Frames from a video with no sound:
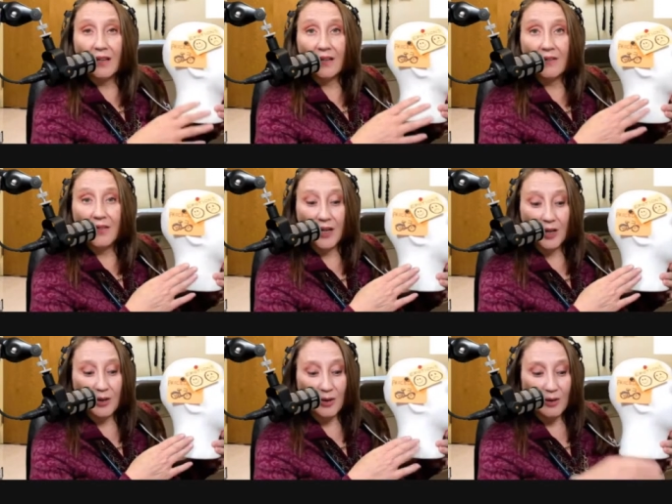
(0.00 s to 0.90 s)

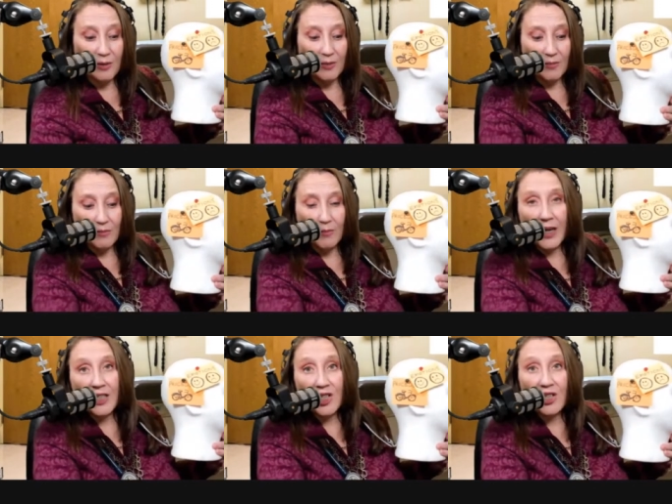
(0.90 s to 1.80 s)
they're
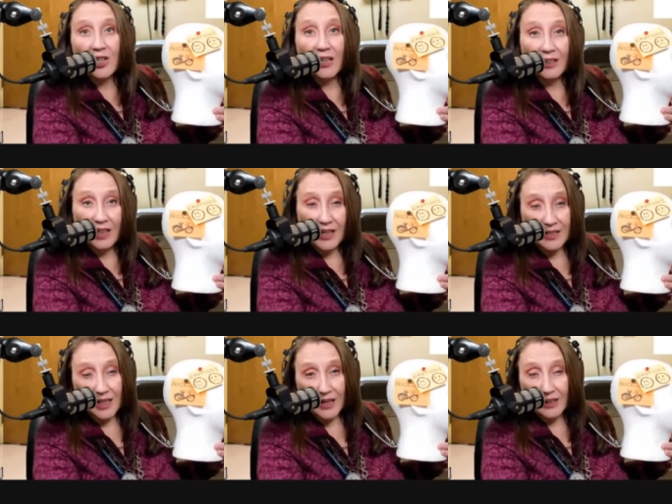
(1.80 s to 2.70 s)
much
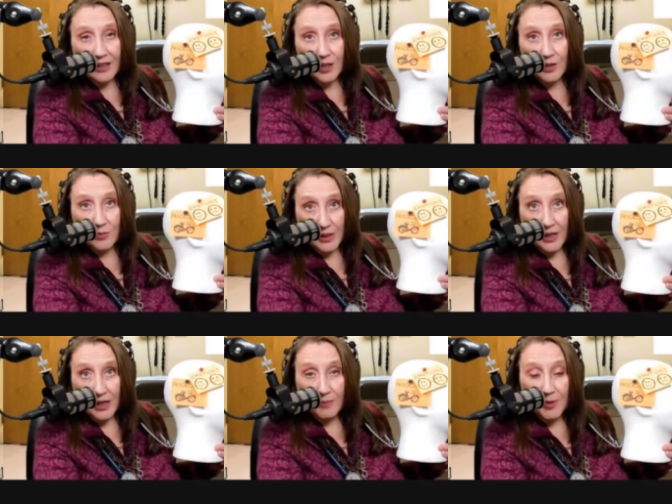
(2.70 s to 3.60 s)
less likely to
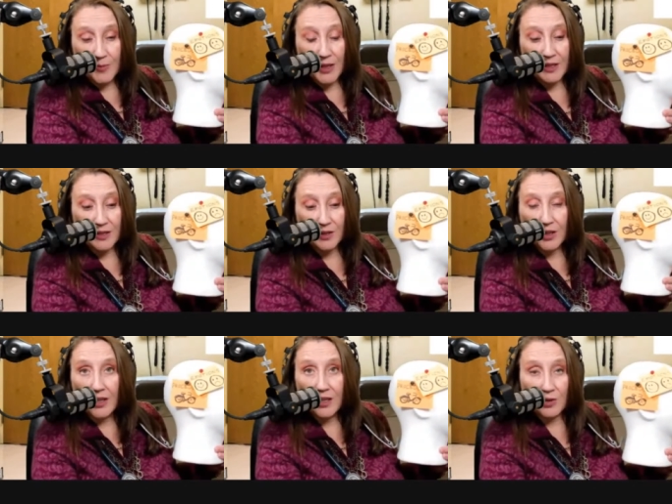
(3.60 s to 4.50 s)
relapse because they're
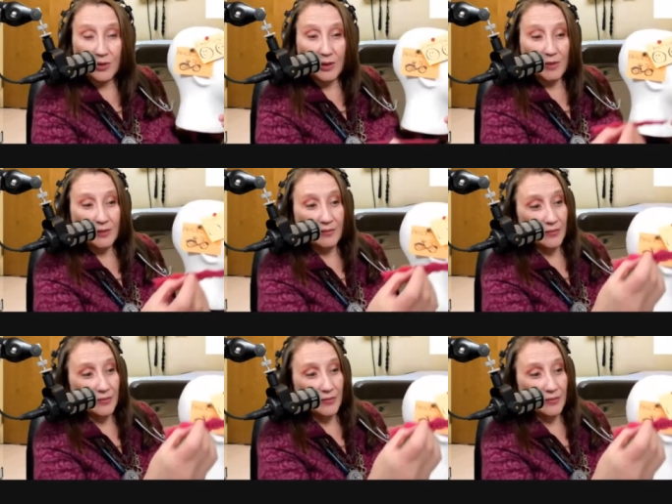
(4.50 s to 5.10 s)
getting treatment.